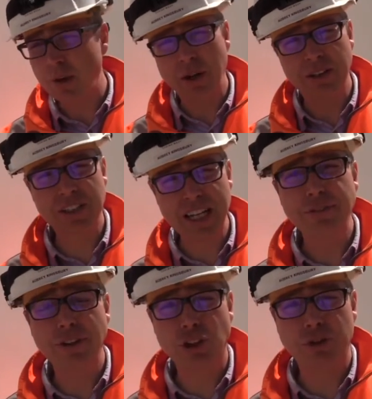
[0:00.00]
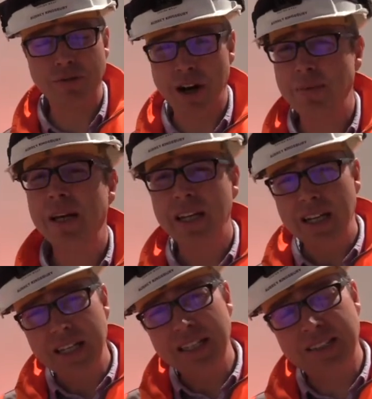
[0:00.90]
whereas scaffold shrink wrap
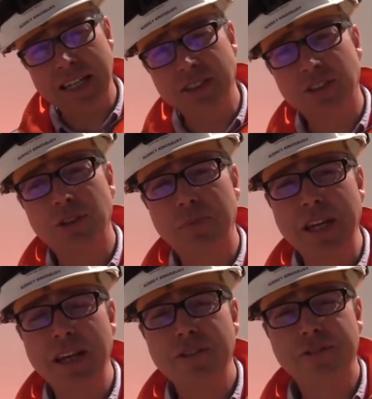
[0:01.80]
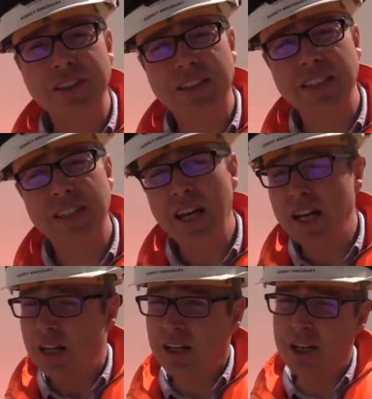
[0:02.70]
tends to be fitted
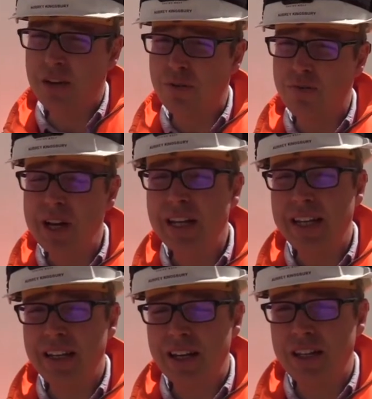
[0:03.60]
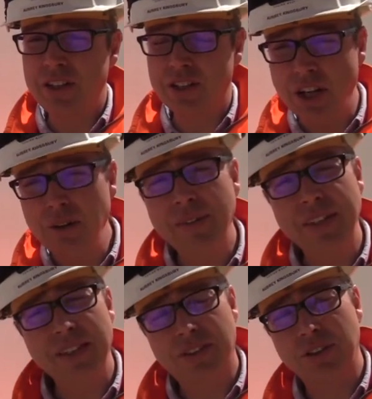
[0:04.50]
really there's no
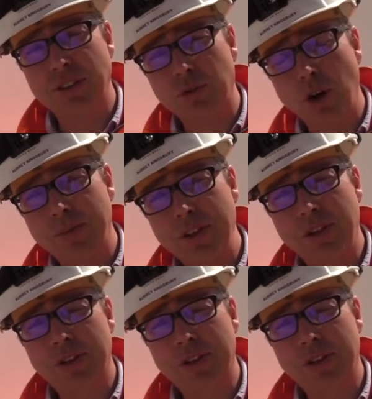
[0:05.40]
limit to the drop that you